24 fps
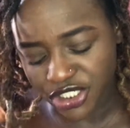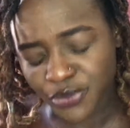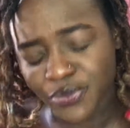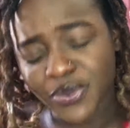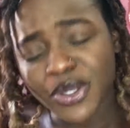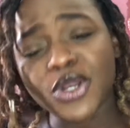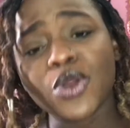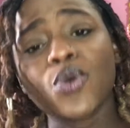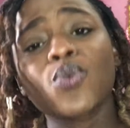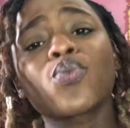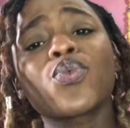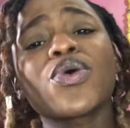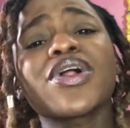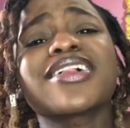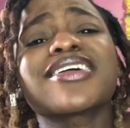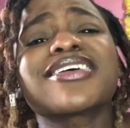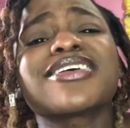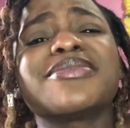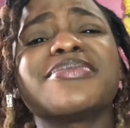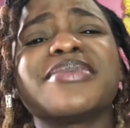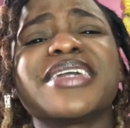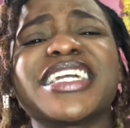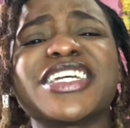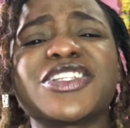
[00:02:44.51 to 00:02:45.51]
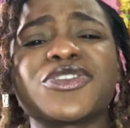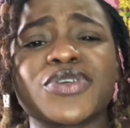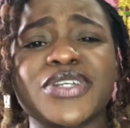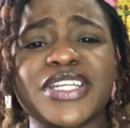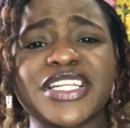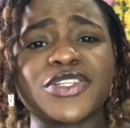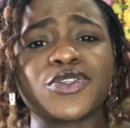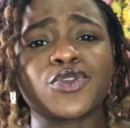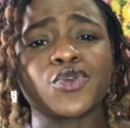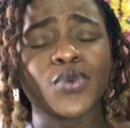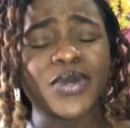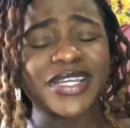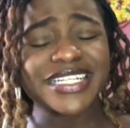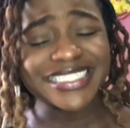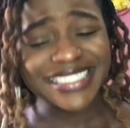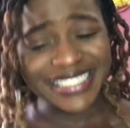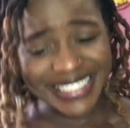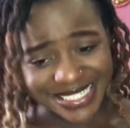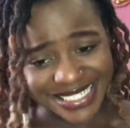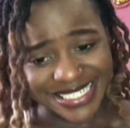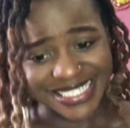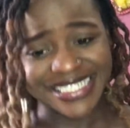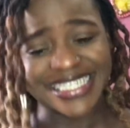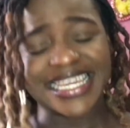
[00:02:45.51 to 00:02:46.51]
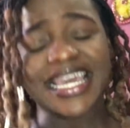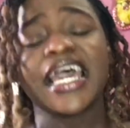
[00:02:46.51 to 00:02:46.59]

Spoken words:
We're not welcoming in 2020.